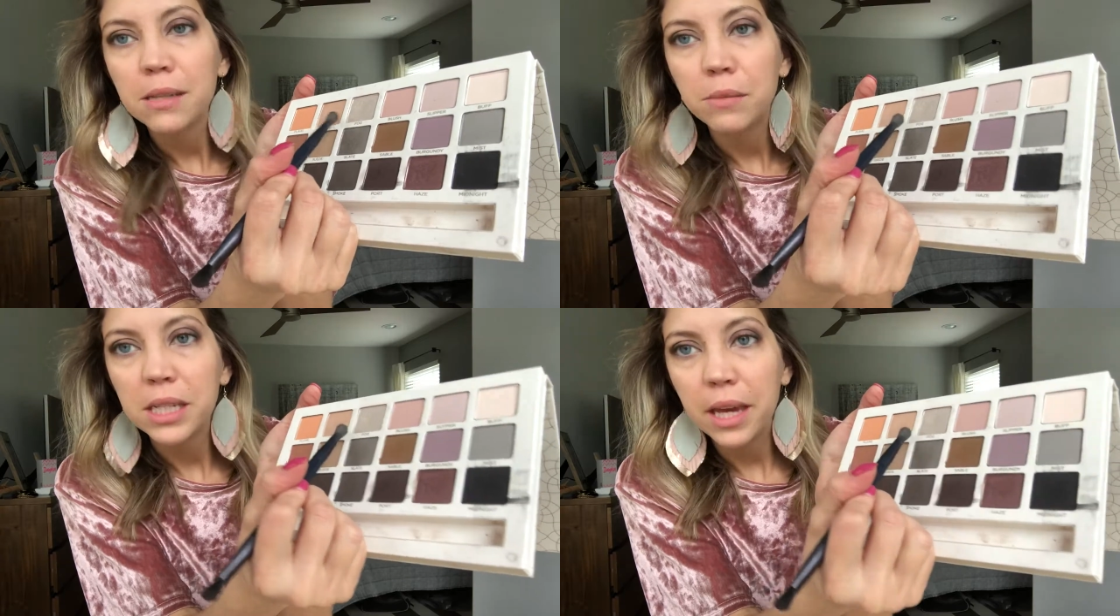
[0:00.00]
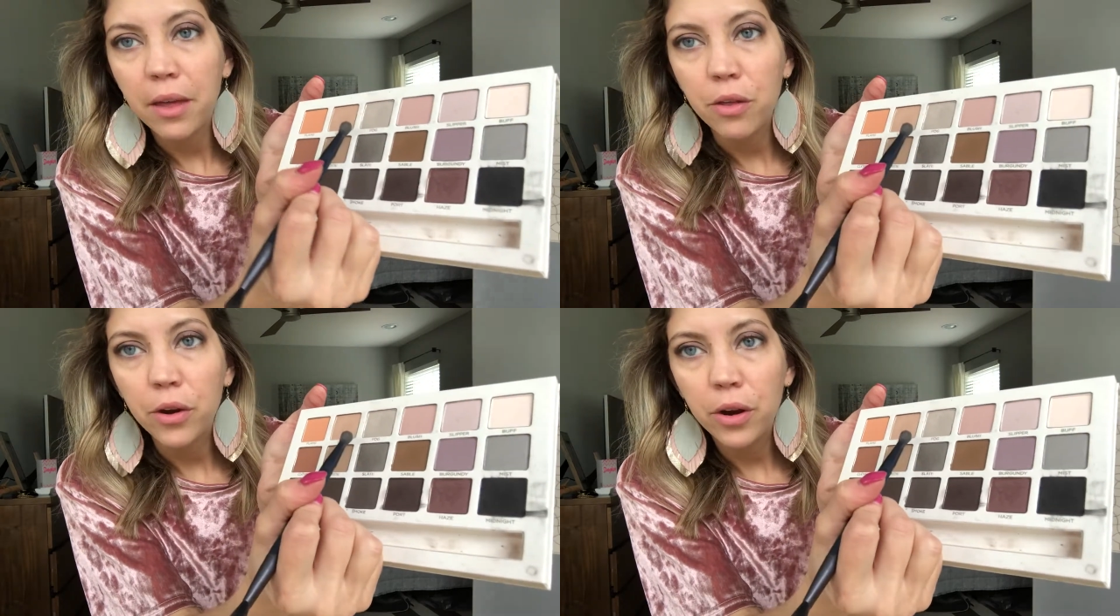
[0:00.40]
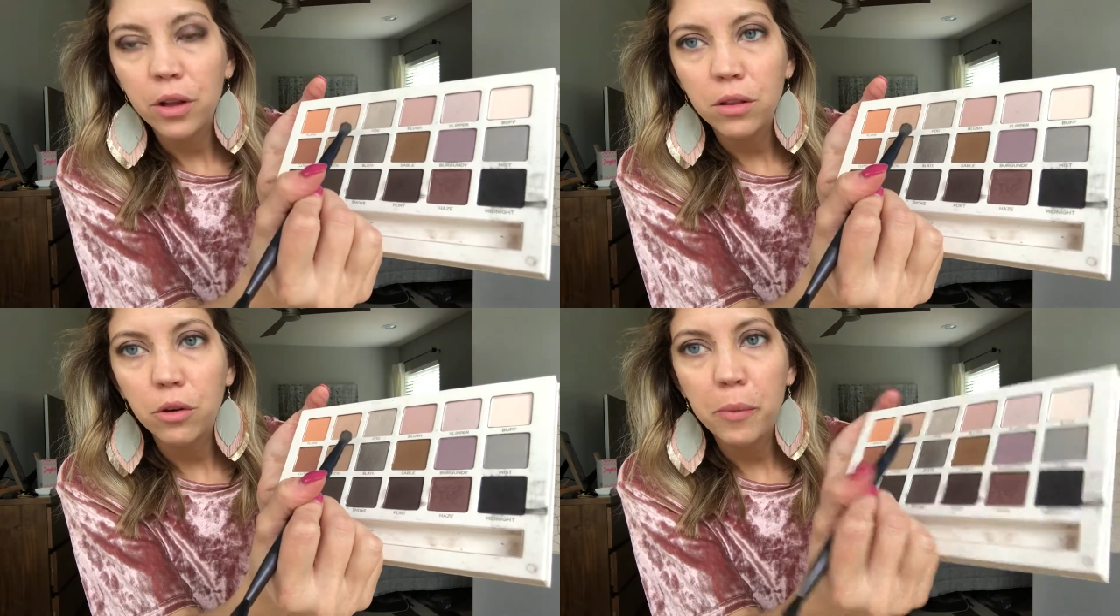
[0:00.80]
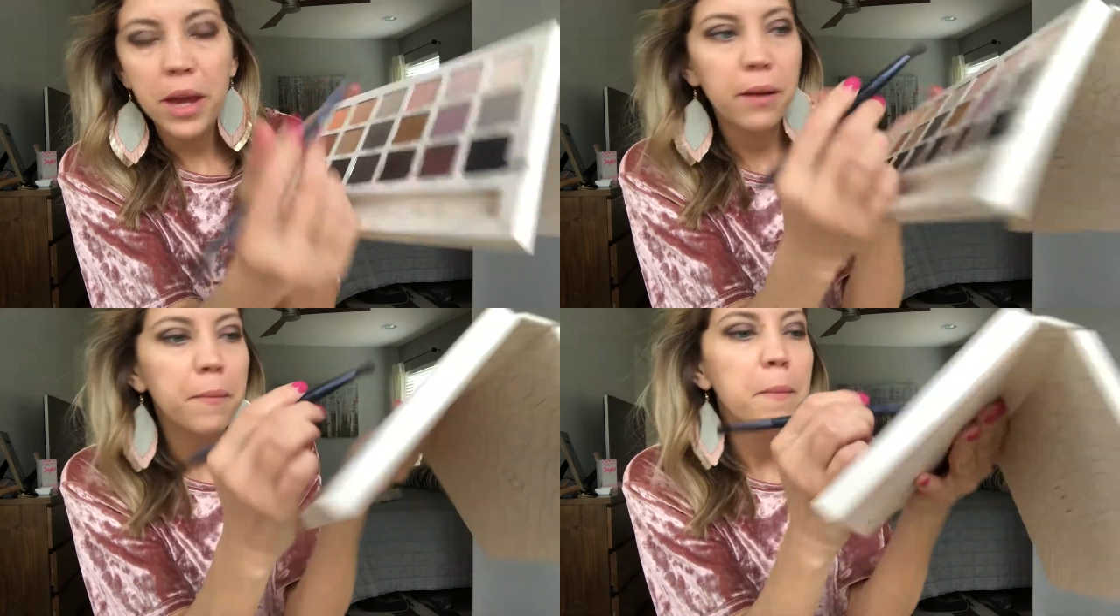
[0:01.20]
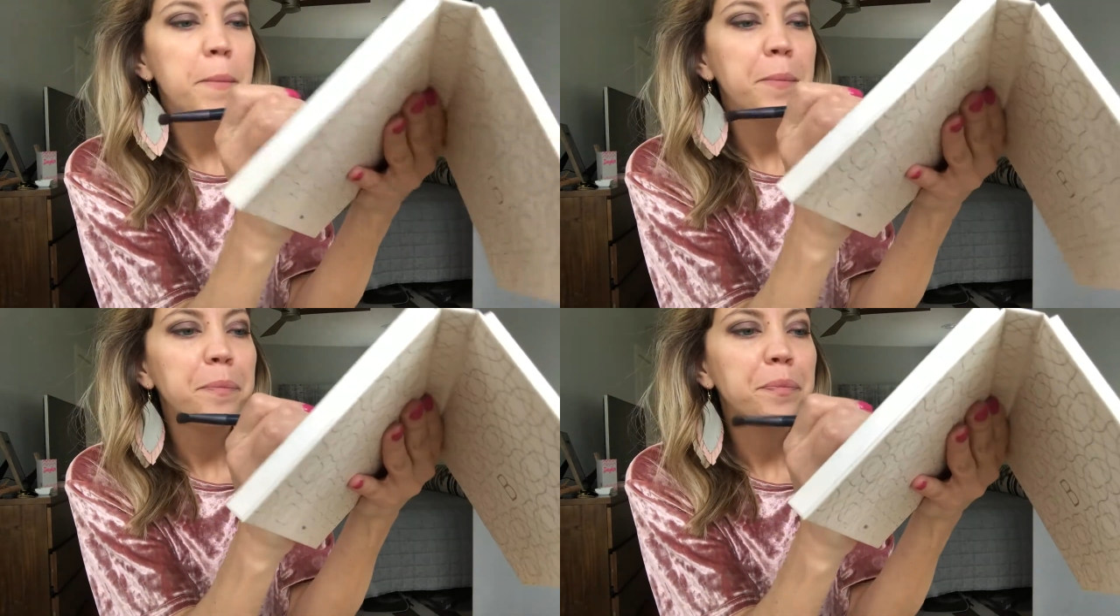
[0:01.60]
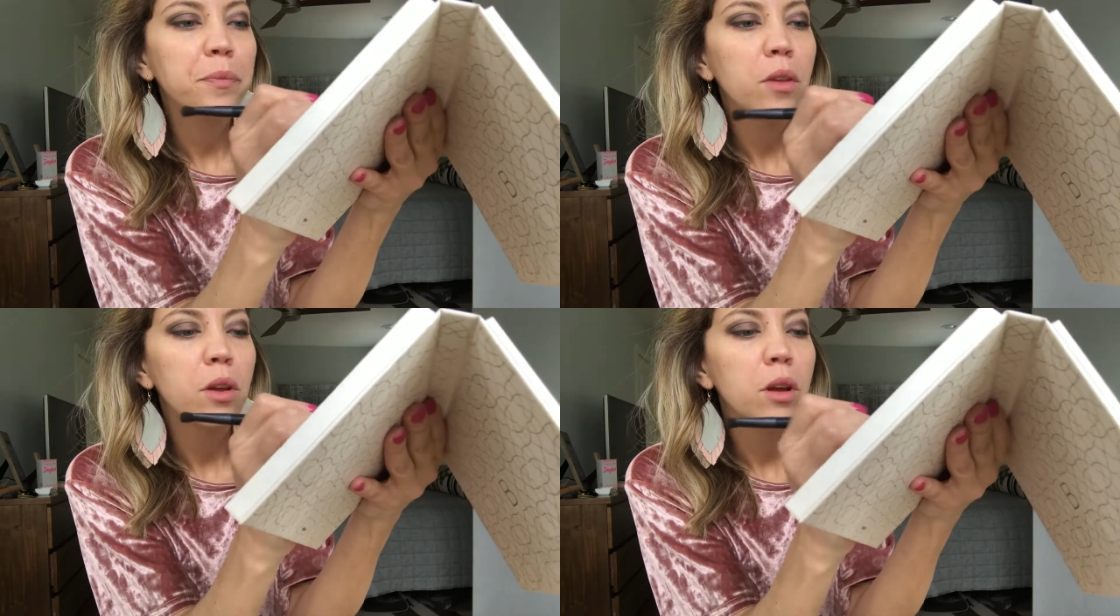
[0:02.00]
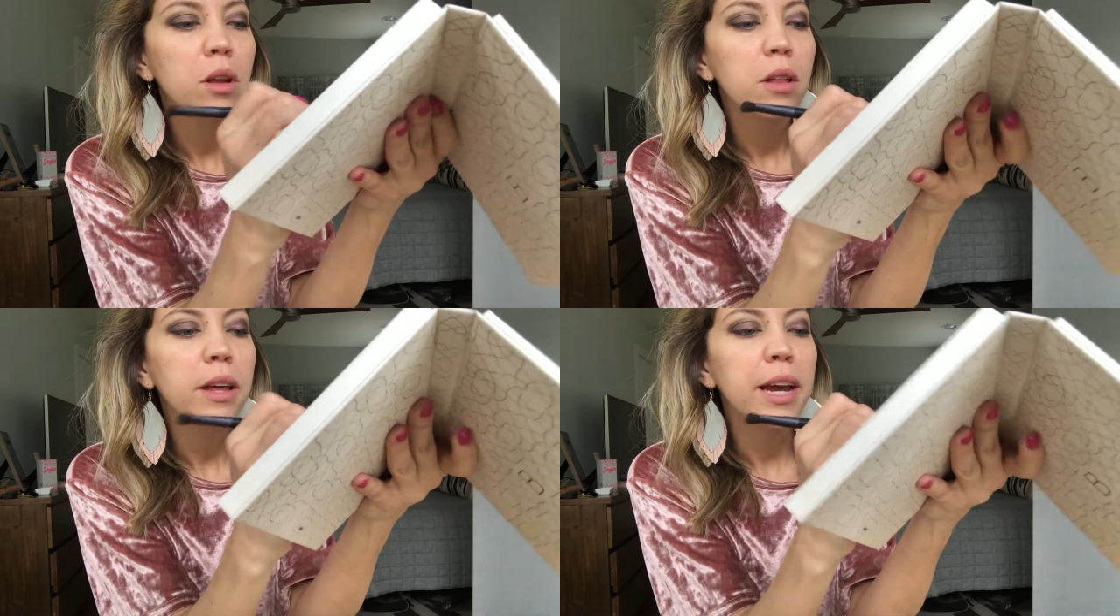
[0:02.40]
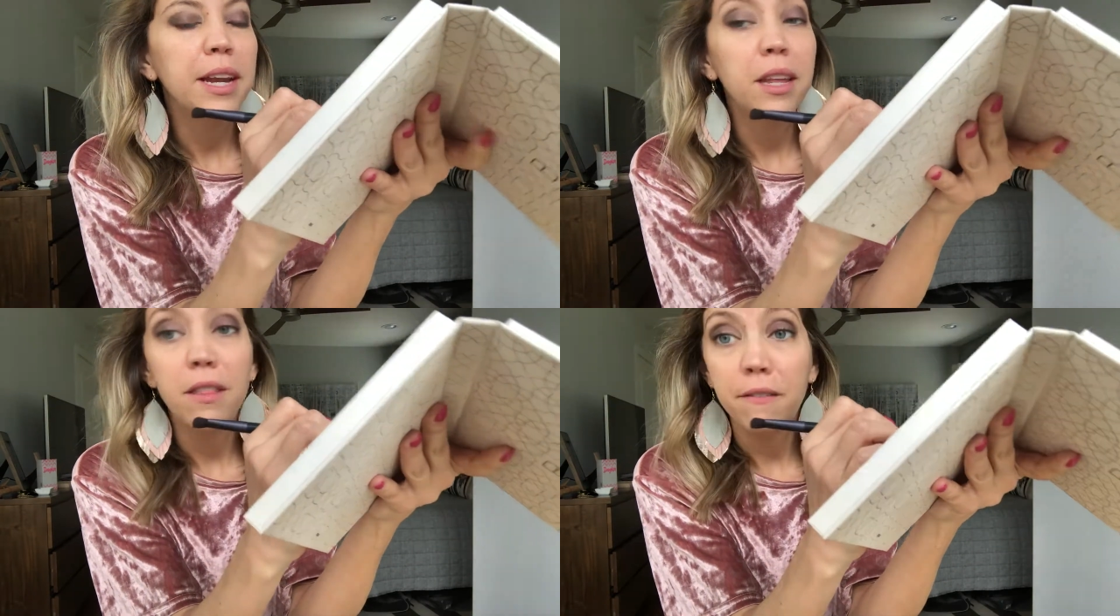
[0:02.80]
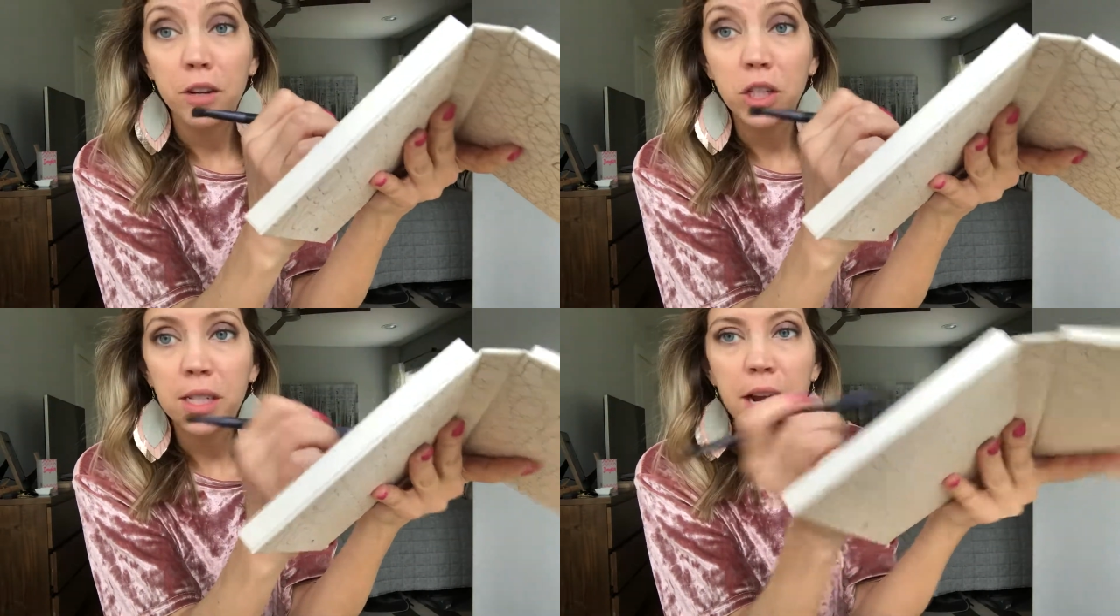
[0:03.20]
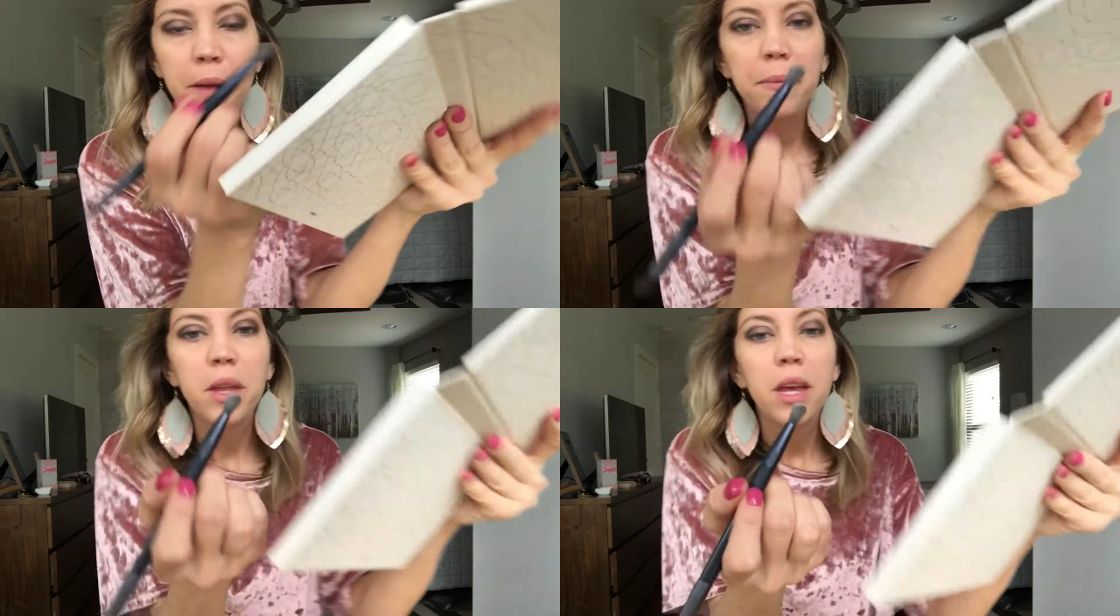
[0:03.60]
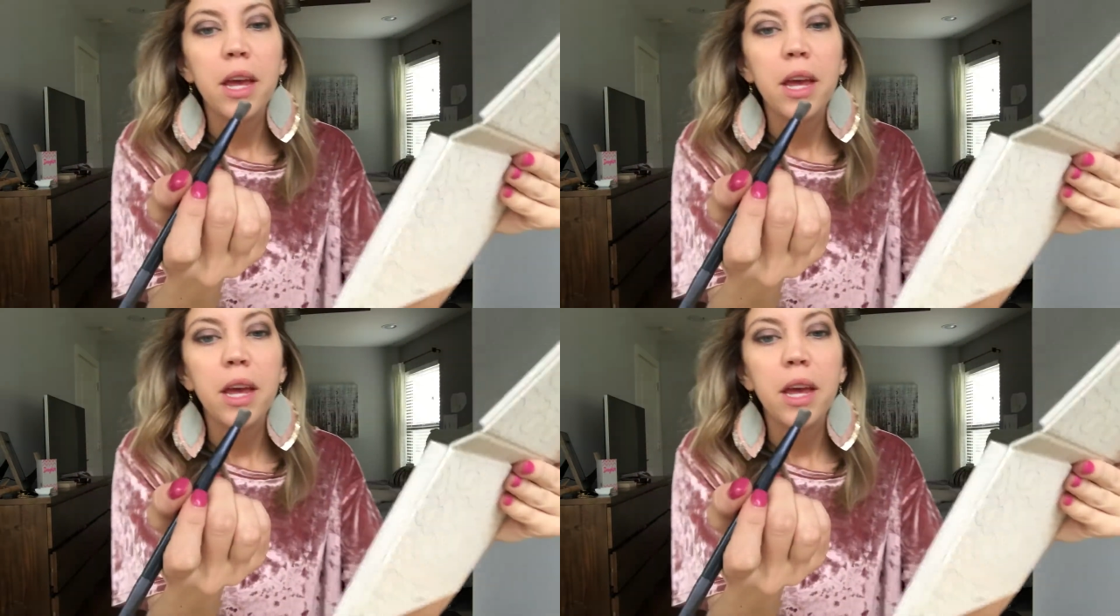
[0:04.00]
them together a little bit, like I did the first time,